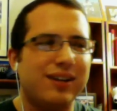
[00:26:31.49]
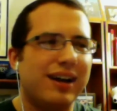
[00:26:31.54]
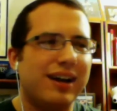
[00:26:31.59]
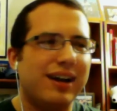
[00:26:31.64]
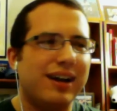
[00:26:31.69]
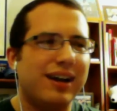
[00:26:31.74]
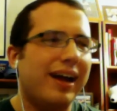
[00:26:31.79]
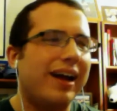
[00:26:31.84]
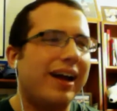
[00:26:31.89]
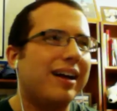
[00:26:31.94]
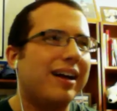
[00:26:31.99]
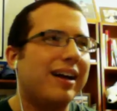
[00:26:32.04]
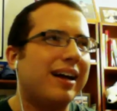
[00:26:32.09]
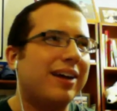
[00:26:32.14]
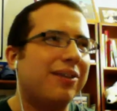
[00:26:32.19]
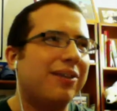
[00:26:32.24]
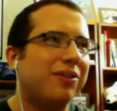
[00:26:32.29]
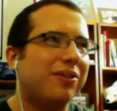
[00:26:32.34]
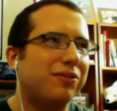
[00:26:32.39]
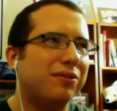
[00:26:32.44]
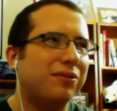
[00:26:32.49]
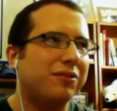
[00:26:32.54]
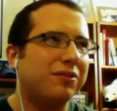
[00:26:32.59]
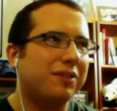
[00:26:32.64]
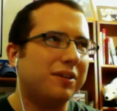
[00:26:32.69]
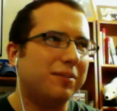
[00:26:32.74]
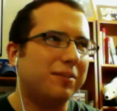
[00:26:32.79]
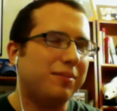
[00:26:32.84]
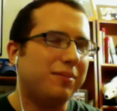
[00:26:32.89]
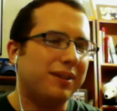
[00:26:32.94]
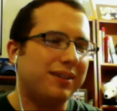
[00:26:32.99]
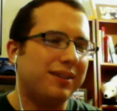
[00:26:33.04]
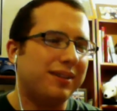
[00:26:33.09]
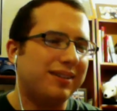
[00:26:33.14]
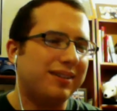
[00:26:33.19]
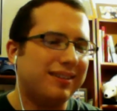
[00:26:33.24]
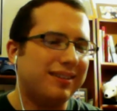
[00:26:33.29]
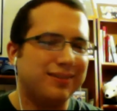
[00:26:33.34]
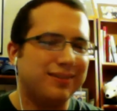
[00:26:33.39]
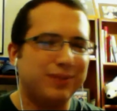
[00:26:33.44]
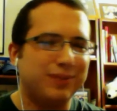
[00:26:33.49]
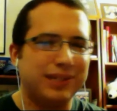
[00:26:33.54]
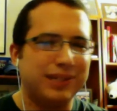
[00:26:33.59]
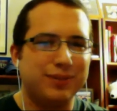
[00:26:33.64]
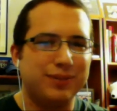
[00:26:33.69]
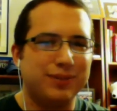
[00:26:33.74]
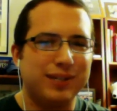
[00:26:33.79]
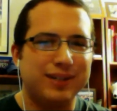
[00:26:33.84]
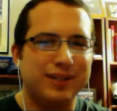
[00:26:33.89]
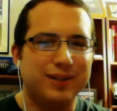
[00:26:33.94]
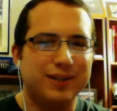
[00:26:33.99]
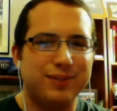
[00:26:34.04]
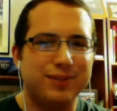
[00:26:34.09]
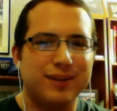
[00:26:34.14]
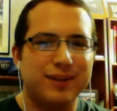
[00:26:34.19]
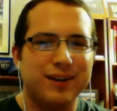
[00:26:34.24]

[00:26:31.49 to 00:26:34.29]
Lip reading: I don't know if we'll see it, but we can hope.